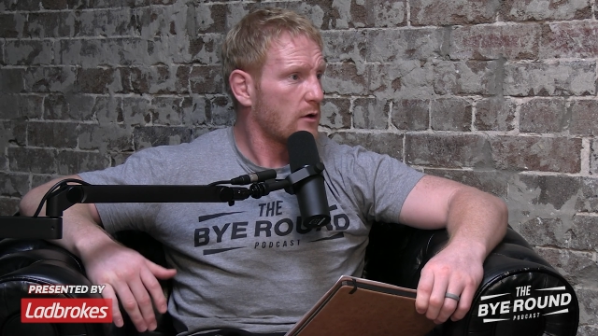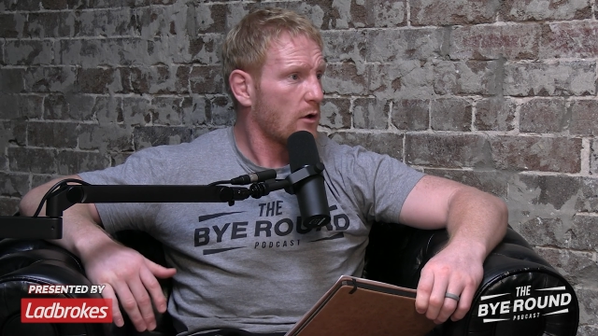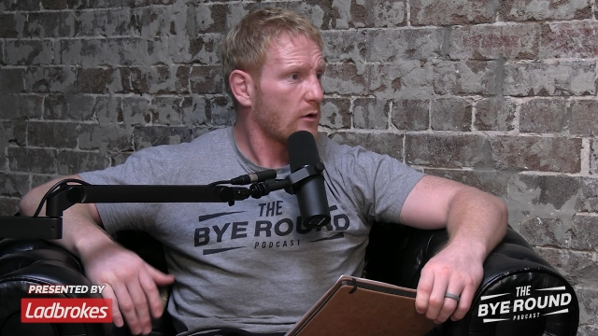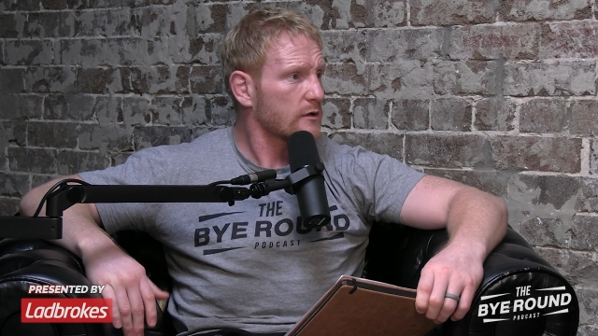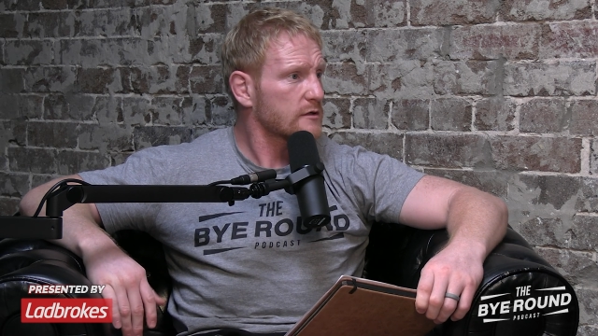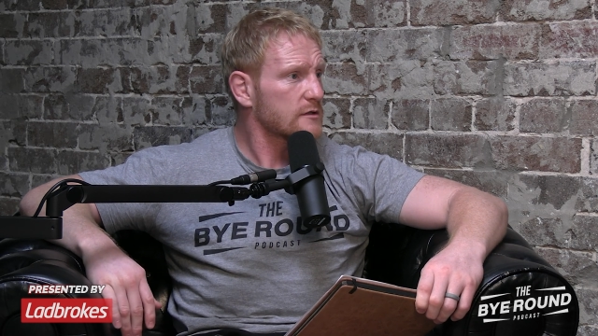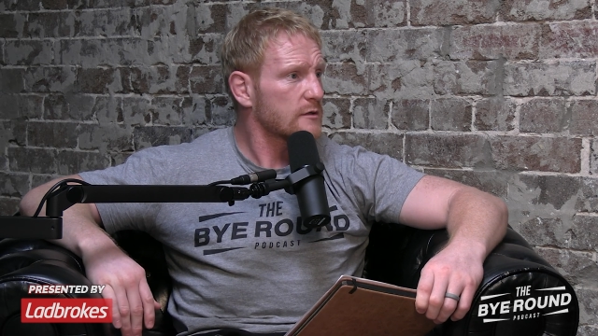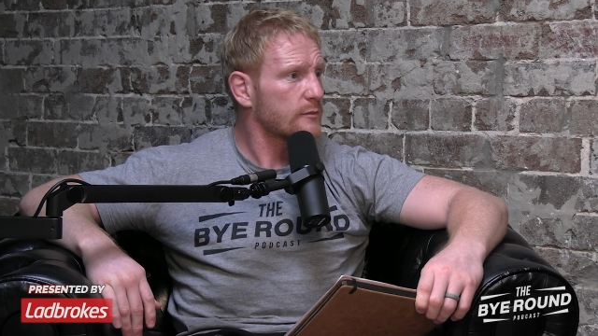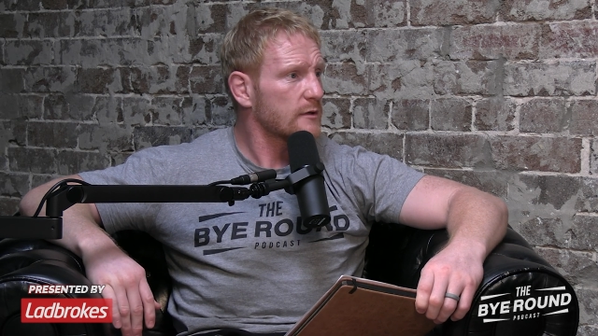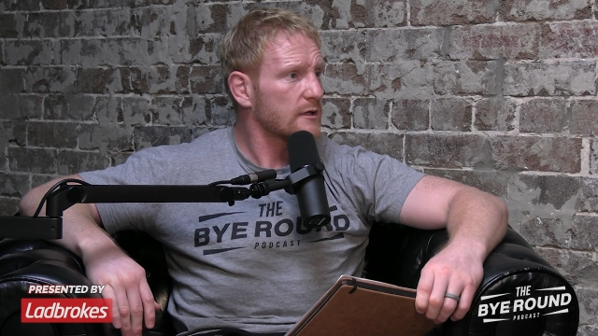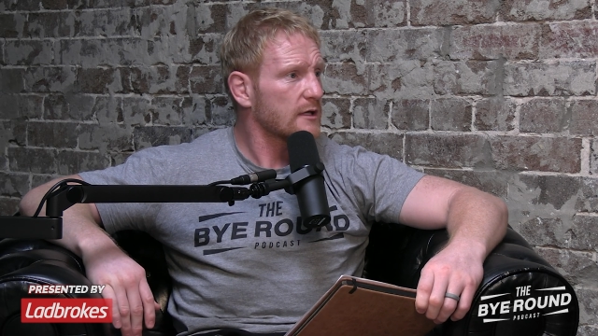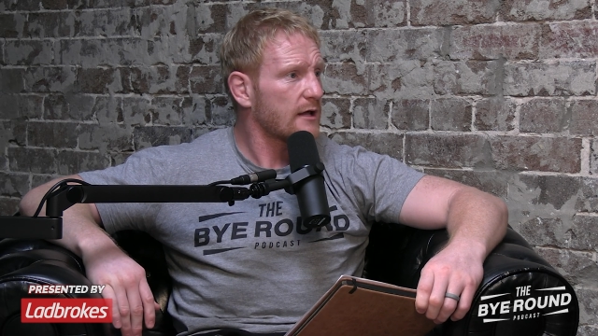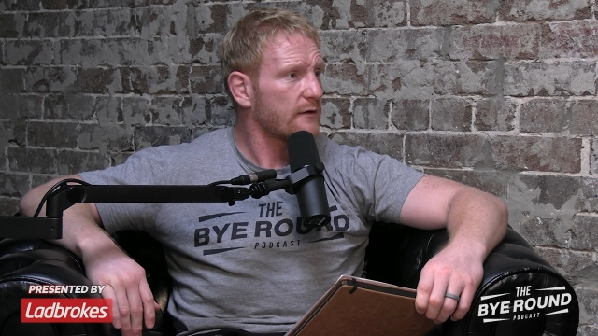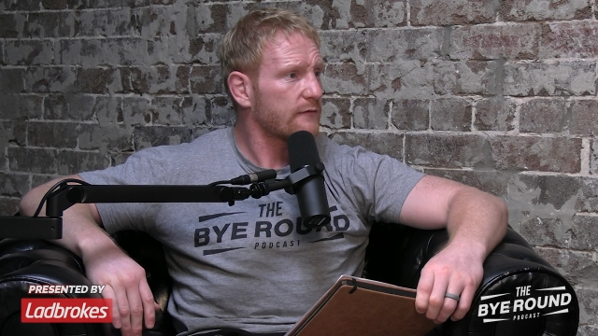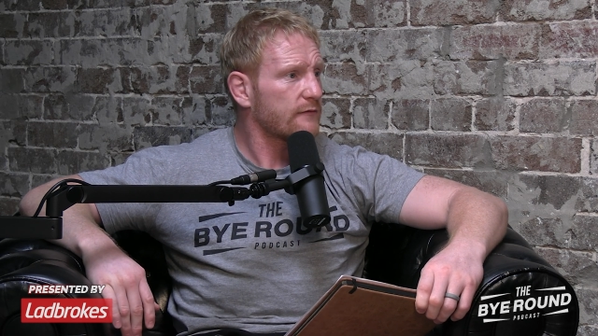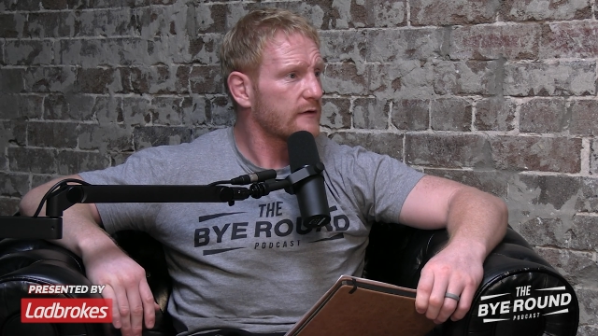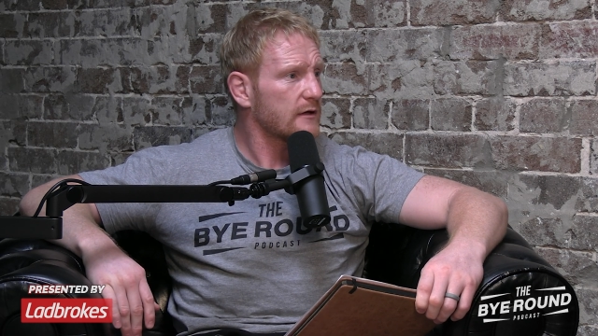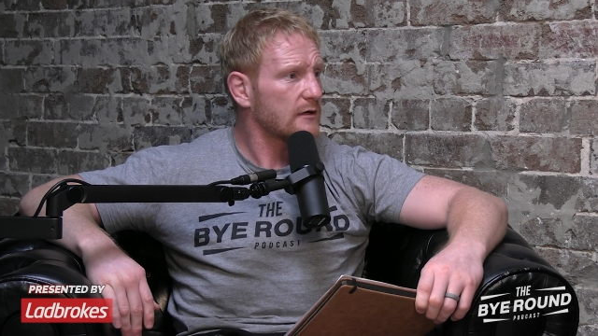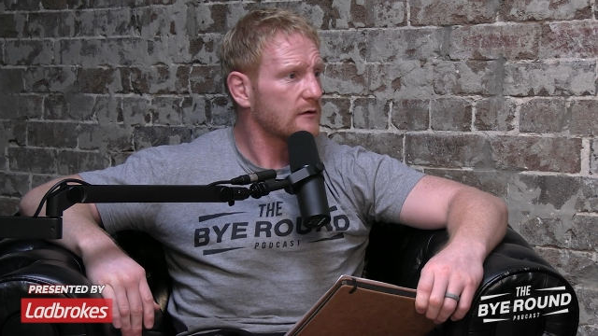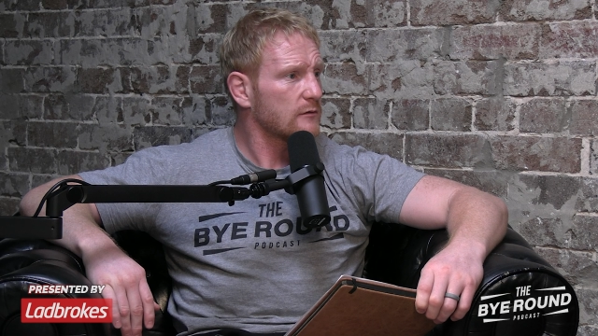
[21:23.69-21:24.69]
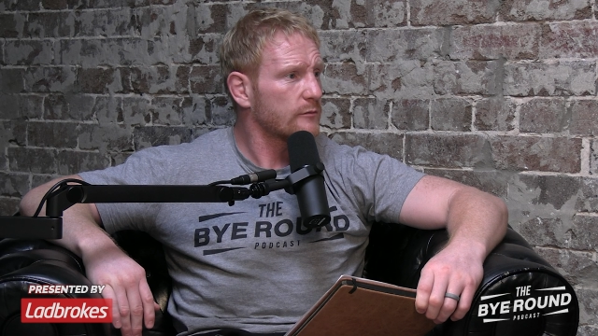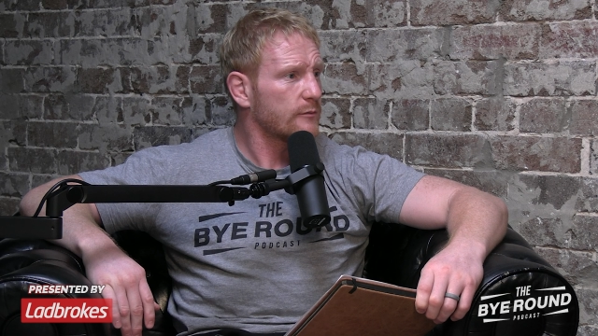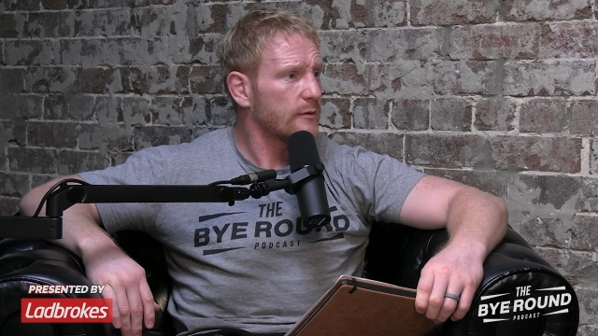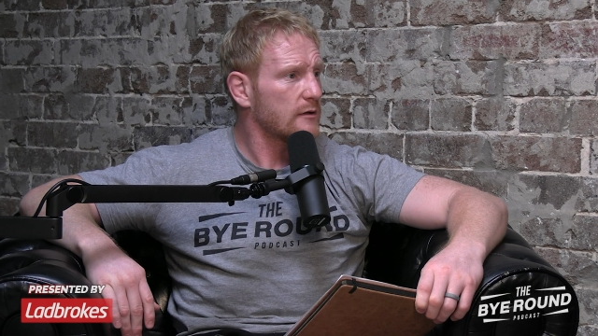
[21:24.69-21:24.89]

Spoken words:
honest, a bit left field,